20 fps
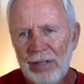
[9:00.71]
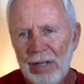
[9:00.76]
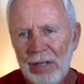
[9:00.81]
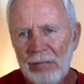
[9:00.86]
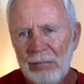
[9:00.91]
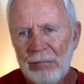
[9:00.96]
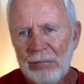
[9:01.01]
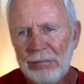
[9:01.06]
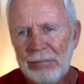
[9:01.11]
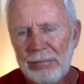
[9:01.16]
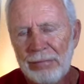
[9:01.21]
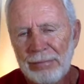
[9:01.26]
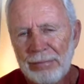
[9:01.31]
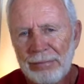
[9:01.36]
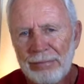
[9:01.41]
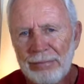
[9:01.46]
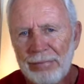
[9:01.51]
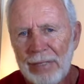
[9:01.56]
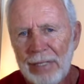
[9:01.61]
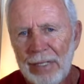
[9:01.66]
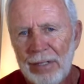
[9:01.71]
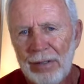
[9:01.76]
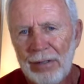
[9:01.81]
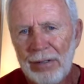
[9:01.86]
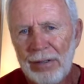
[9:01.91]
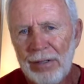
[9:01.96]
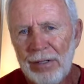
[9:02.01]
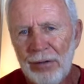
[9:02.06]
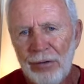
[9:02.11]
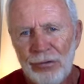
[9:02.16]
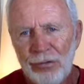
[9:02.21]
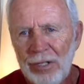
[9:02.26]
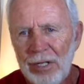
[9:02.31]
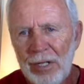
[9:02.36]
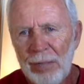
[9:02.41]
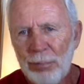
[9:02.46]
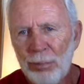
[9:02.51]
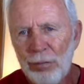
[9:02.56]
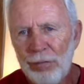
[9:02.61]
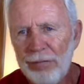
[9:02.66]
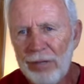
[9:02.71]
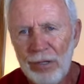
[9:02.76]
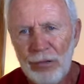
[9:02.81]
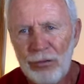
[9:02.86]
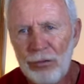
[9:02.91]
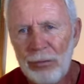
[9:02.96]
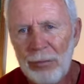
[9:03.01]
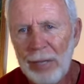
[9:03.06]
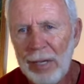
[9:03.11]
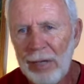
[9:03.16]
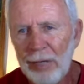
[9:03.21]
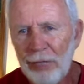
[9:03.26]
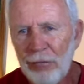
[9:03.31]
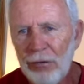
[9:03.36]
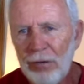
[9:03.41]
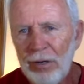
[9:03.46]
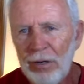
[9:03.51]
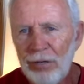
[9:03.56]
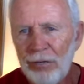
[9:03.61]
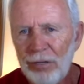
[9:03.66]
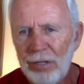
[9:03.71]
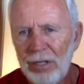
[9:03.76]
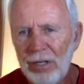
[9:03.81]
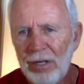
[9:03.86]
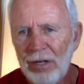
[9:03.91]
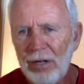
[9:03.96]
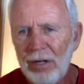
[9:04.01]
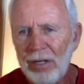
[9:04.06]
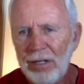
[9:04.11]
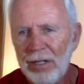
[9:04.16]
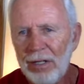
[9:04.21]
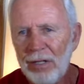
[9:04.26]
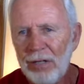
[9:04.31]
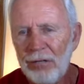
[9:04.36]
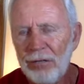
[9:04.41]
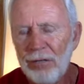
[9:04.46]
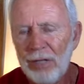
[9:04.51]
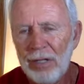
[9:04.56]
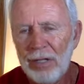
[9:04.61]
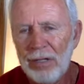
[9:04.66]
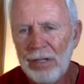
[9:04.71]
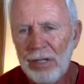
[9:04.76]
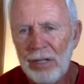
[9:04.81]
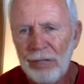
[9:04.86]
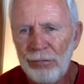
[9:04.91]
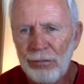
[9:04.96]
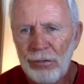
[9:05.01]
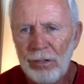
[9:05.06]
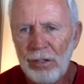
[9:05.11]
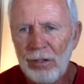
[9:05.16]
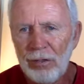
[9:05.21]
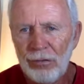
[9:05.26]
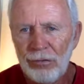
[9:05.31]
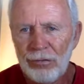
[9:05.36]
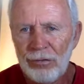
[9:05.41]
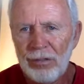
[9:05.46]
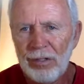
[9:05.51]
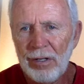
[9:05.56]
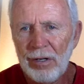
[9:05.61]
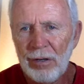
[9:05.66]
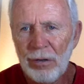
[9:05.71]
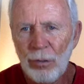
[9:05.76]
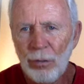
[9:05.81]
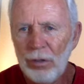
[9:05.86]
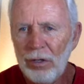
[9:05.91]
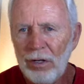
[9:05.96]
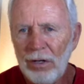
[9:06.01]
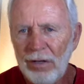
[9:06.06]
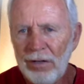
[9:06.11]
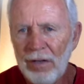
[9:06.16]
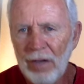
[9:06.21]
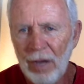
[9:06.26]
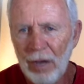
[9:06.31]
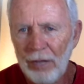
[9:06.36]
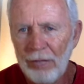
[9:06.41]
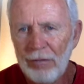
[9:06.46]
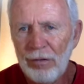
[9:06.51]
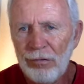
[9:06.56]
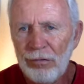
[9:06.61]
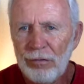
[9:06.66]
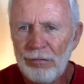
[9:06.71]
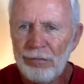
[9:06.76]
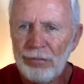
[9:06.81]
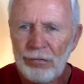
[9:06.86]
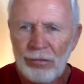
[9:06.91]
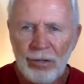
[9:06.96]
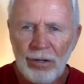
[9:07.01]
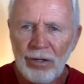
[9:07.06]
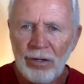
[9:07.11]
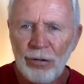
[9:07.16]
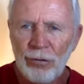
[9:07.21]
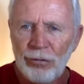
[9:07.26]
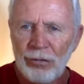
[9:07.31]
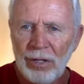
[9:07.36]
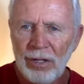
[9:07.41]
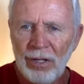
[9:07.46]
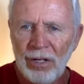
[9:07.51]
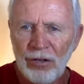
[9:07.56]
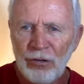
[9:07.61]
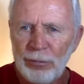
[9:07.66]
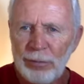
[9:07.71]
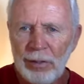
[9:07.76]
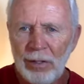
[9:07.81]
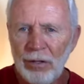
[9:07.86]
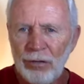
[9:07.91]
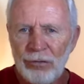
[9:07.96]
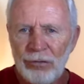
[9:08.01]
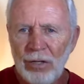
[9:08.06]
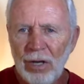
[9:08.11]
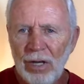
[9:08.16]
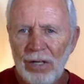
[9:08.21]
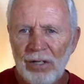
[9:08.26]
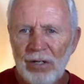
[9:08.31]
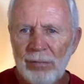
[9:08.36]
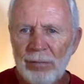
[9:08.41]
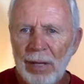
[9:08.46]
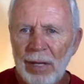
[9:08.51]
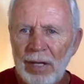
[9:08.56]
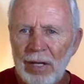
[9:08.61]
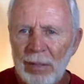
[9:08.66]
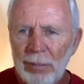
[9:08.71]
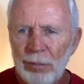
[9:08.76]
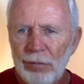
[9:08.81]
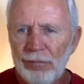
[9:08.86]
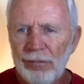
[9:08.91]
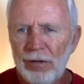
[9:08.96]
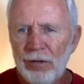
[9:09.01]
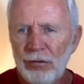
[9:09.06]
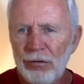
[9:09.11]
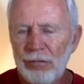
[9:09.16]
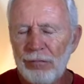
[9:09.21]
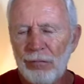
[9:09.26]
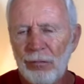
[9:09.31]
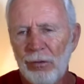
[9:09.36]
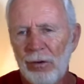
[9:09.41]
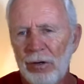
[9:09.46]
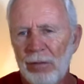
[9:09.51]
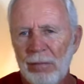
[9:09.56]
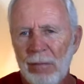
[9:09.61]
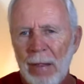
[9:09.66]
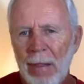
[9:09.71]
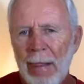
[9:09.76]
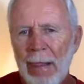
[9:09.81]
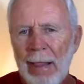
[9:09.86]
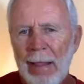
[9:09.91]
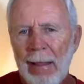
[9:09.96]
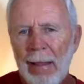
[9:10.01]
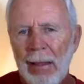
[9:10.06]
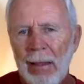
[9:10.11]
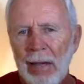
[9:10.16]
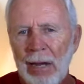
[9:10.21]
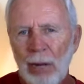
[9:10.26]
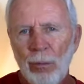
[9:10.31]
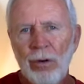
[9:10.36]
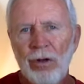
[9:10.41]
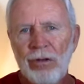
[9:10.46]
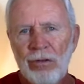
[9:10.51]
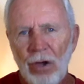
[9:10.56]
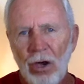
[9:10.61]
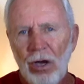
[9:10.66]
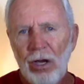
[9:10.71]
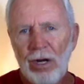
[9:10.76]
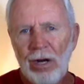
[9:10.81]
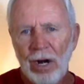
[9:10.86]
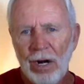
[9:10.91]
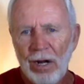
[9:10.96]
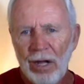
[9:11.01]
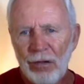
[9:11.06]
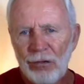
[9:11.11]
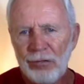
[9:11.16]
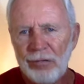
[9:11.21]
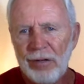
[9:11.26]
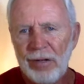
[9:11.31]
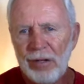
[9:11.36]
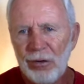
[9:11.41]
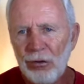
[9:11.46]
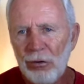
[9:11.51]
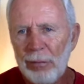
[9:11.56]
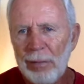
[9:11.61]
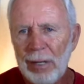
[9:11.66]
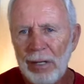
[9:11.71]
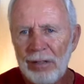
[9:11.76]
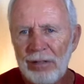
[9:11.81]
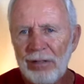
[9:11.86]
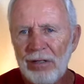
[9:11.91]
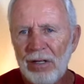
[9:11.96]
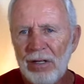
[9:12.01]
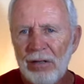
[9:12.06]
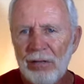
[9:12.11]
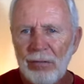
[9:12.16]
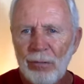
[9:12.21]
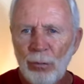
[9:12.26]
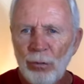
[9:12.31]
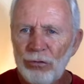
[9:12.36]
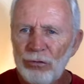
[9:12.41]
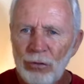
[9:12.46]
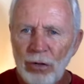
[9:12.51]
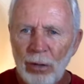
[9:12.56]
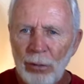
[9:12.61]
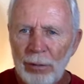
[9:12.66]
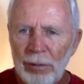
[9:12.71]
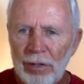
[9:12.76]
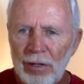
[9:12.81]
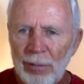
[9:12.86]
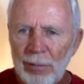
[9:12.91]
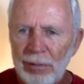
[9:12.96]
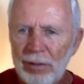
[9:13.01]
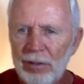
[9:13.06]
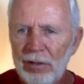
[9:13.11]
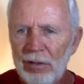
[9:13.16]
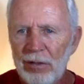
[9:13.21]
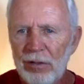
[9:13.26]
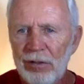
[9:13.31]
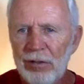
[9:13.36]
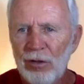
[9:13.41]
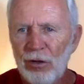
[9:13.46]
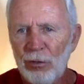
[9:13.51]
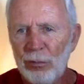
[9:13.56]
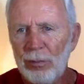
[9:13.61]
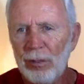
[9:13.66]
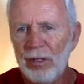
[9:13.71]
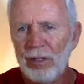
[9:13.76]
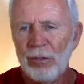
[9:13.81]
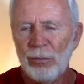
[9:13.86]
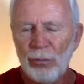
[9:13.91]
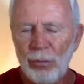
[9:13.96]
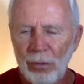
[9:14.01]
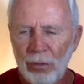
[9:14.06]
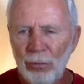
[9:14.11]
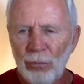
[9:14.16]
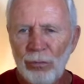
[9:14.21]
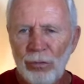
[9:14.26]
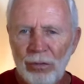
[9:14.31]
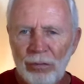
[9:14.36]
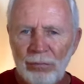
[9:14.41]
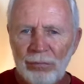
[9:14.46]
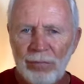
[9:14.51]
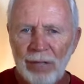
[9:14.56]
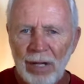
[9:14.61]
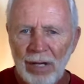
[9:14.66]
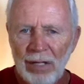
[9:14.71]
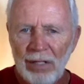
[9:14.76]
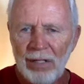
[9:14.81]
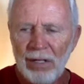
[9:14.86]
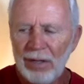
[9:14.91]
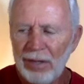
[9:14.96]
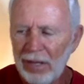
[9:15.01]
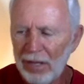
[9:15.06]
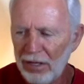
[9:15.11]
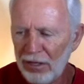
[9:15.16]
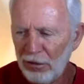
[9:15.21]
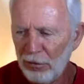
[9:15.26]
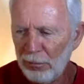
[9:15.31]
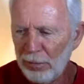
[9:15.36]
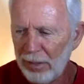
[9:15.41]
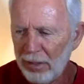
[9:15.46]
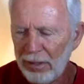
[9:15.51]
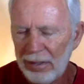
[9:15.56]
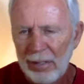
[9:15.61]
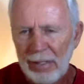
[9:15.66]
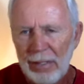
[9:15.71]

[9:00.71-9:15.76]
um, there is any provision made for any sinner, and that that if sinners, according to the Calvinists, if a sinner goes to hell, it's because God didn't make any provision for him. And I want to talk in our next video about uh, what's wrong with limited atonement, and we'll we'll get into that a little bit.